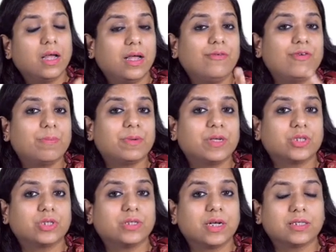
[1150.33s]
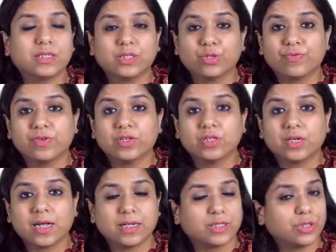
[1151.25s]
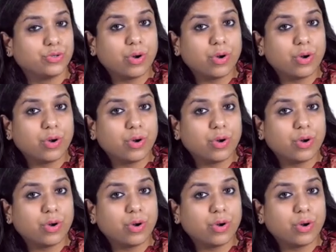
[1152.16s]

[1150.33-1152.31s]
if a patient has esophageal cancer.